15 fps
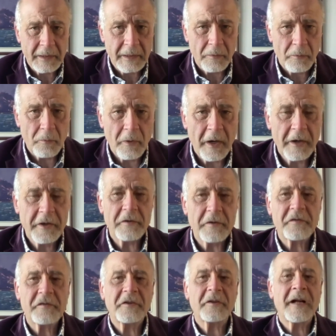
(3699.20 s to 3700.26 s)
where you
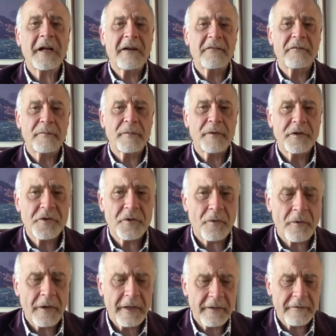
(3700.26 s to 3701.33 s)
still have a
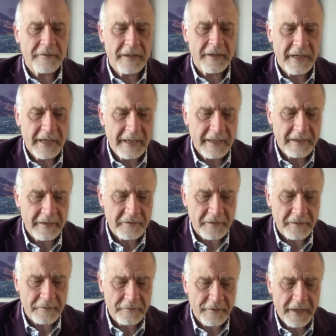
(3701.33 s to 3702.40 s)
majority of Canadians
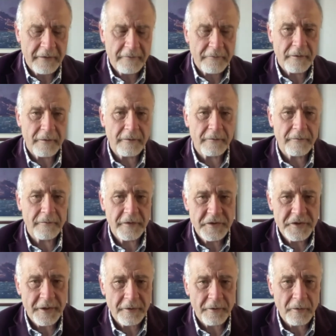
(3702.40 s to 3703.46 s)
in favor of the
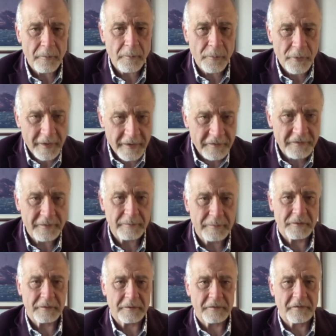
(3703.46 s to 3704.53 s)
general
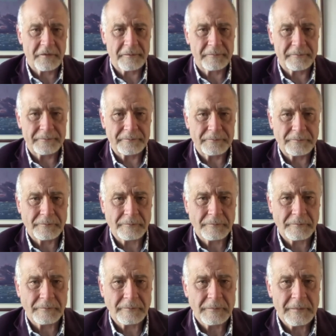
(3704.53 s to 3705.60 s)
principles,
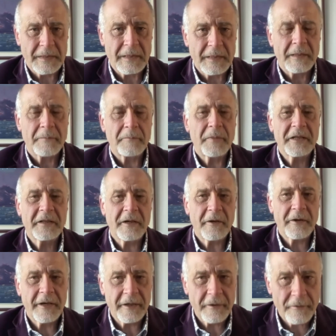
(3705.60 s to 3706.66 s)
but they're
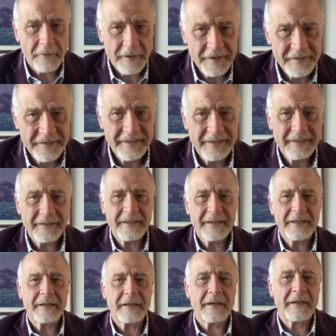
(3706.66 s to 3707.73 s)

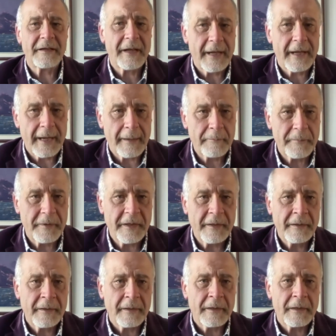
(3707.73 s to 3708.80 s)
increasingly
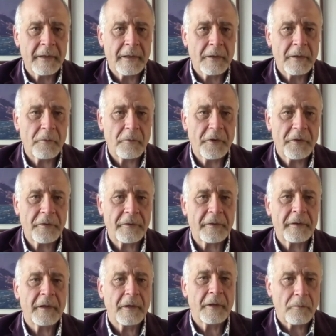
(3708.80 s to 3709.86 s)
unhappy with
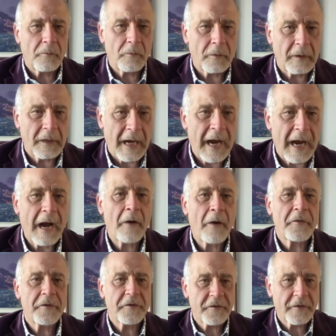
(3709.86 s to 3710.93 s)
how
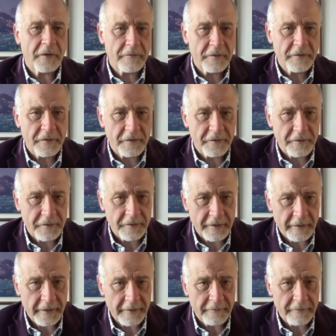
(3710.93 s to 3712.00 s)
the services are
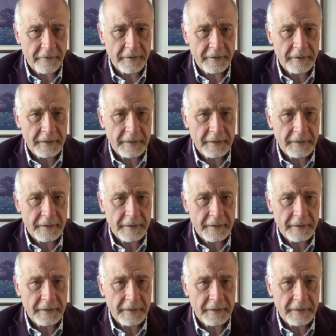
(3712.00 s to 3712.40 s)
delivered,